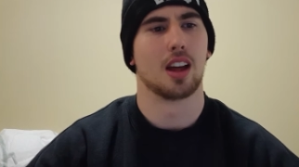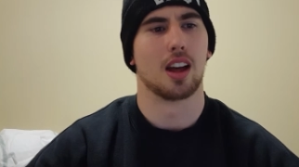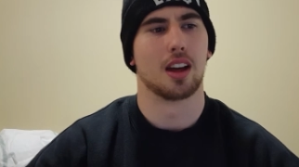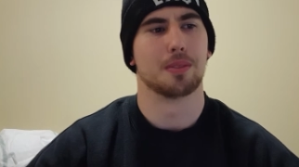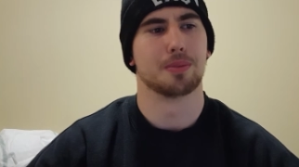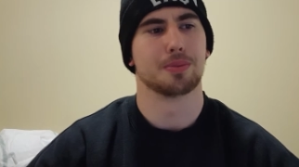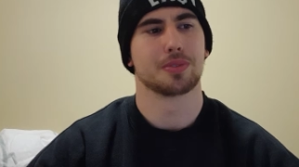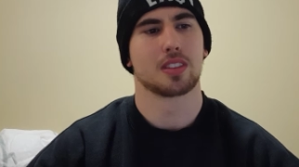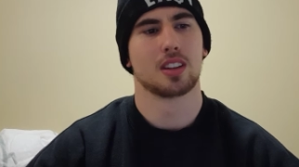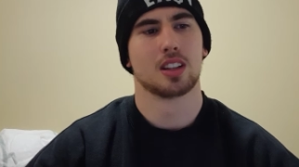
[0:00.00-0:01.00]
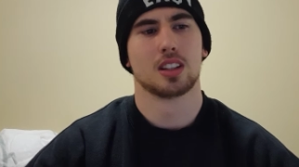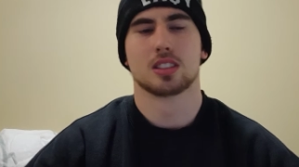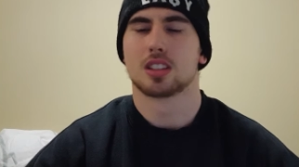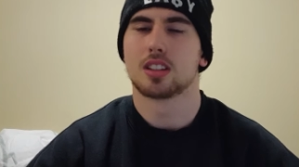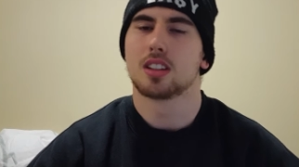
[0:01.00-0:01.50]
Um,
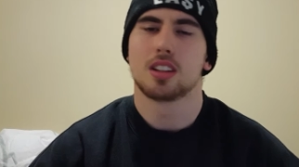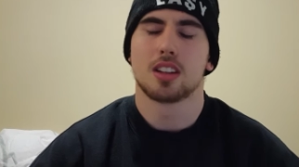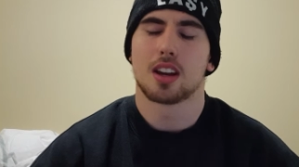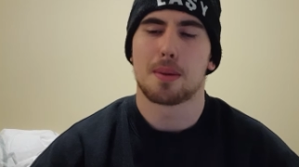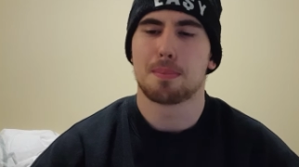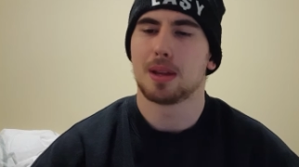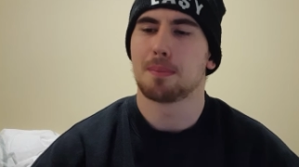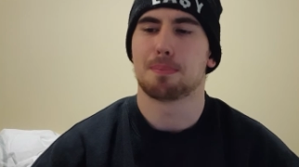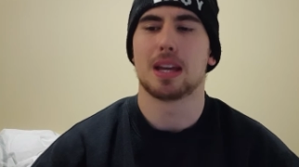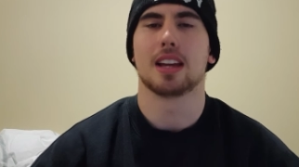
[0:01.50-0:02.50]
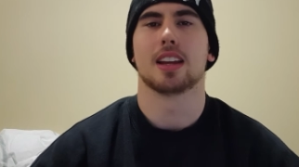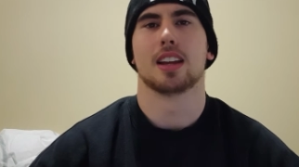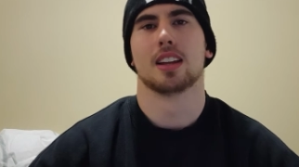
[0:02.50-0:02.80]
so, you know, being big,